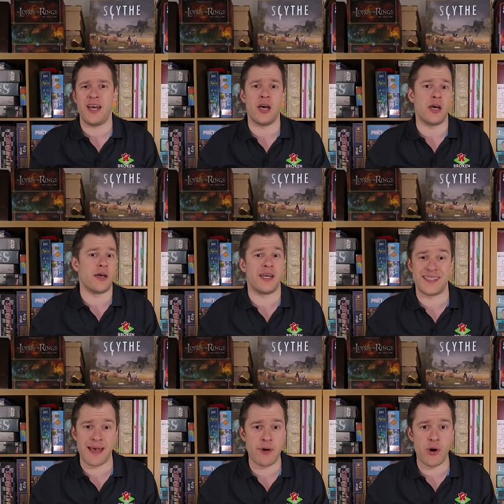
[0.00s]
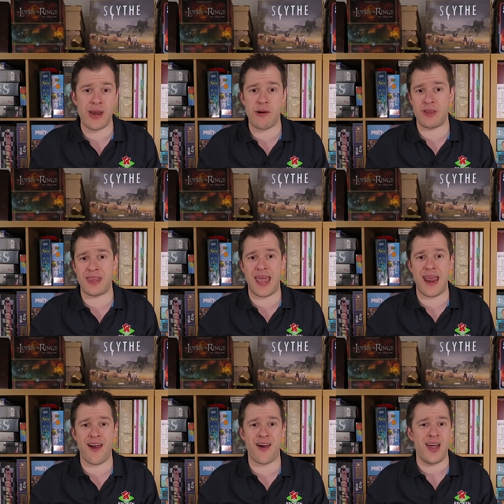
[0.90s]
a demo here and
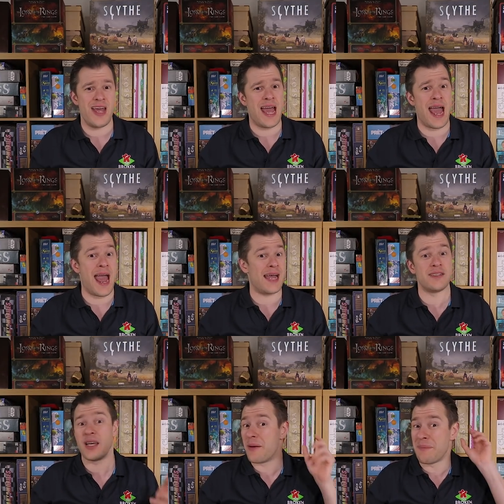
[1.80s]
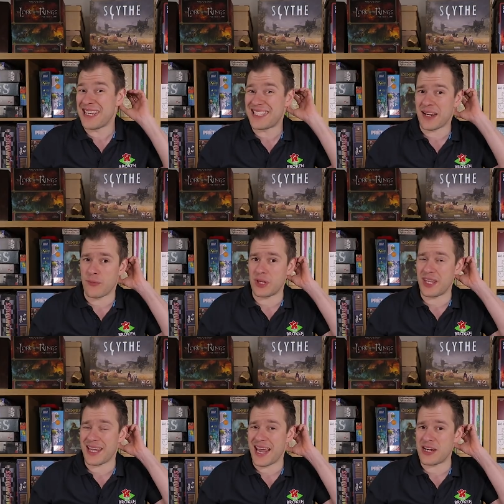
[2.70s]
there, and a meeting with
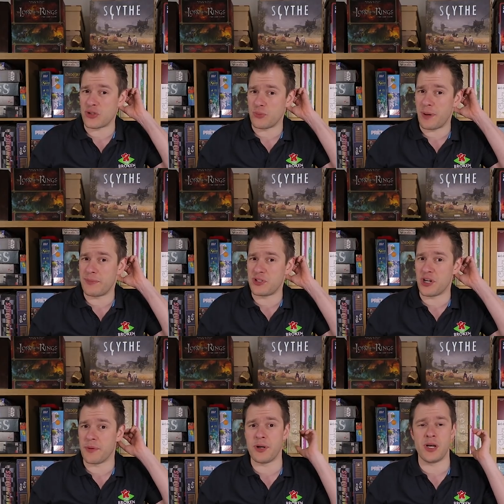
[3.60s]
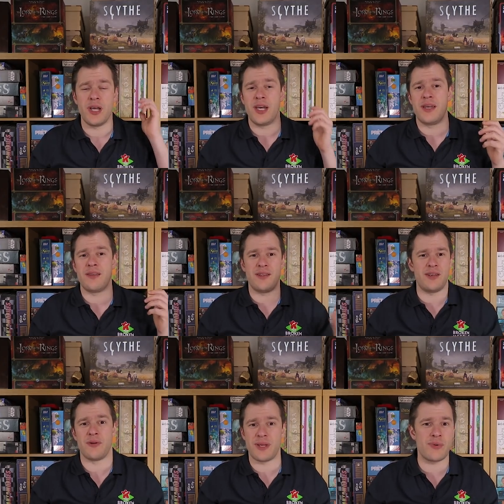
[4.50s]
the occasional publisher. But,
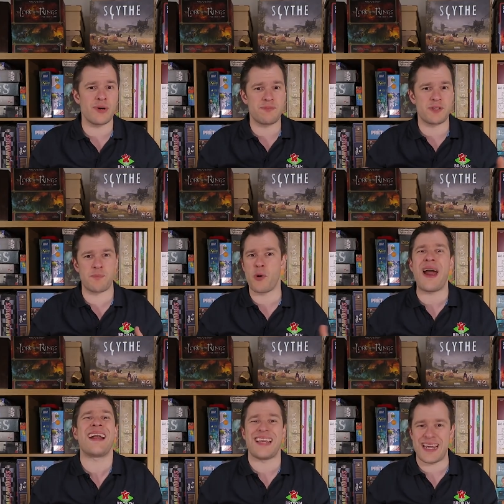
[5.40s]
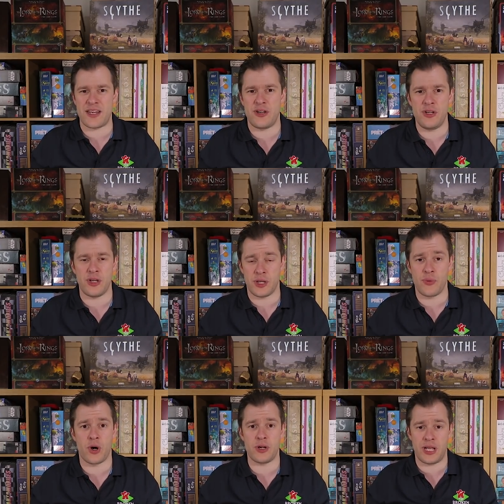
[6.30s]
you know, they were sporadic. You know, they
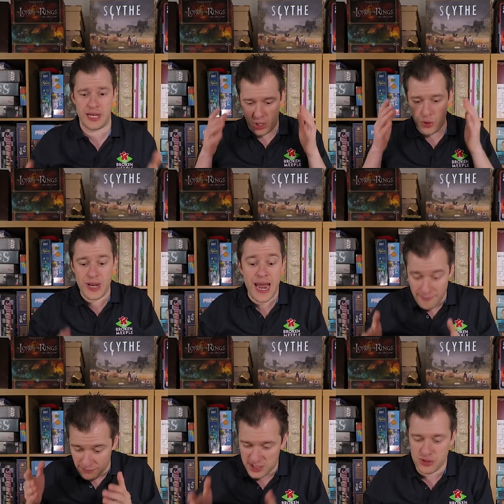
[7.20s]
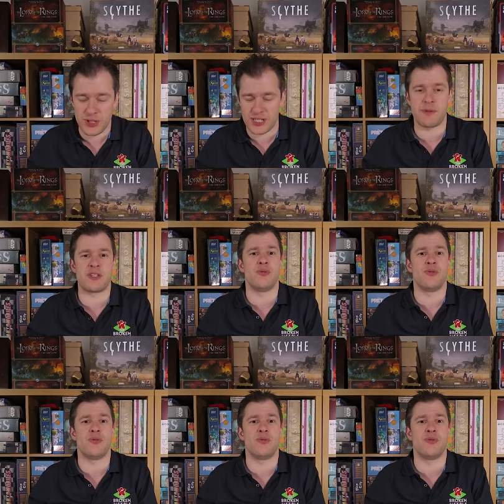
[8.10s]
weren't like, oh yeah, must do this.